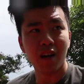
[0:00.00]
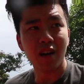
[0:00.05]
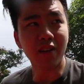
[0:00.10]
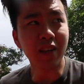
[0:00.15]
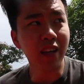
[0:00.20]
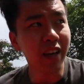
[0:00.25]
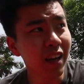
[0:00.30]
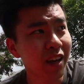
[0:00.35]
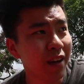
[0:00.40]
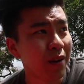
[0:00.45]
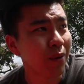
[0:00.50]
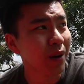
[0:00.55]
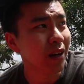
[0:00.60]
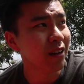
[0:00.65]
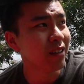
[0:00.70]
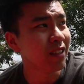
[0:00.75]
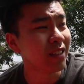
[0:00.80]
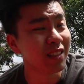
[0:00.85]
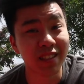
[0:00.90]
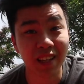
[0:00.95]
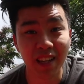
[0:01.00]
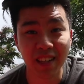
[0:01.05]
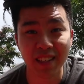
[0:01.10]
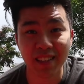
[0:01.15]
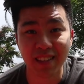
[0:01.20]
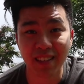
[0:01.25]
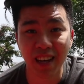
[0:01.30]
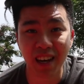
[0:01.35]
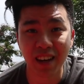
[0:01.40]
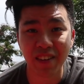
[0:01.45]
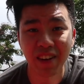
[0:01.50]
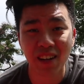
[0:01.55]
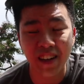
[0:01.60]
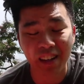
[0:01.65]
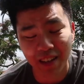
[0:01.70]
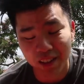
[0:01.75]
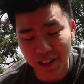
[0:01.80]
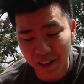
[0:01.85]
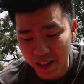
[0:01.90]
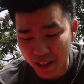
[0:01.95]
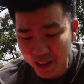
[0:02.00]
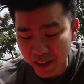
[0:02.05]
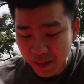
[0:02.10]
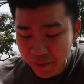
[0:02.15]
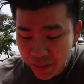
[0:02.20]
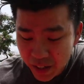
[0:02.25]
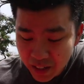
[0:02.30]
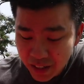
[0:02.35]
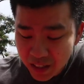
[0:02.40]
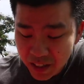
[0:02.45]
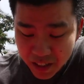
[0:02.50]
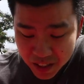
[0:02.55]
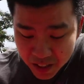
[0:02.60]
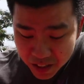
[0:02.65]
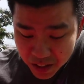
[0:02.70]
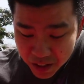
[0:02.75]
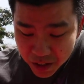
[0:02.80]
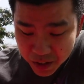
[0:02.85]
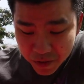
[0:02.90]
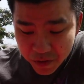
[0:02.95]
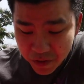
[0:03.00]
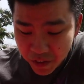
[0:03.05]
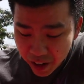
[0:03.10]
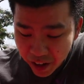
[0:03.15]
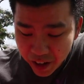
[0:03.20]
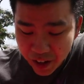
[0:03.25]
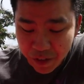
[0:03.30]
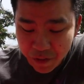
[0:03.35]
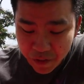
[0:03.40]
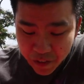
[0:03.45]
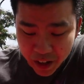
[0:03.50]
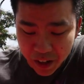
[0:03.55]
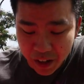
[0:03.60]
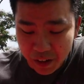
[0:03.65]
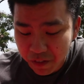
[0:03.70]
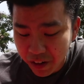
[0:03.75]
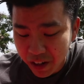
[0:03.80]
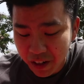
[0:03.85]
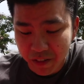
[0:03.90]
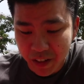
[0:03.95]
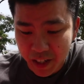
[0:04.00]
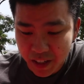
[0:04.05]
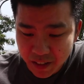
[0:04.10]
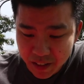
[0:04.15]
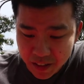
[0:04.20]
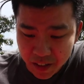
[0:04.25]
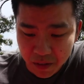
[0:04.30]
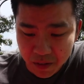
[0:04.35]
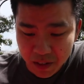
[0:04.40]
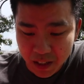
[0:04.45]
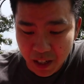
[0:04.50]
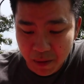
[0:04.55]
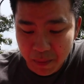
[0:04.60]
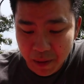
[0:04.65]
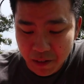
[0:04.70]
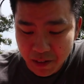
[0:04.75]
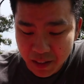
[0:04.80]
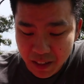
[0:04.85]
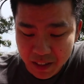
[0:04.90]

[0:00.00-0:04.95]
Okay, well, the sun is up. You know, I'm actually still very, very, very, very salty about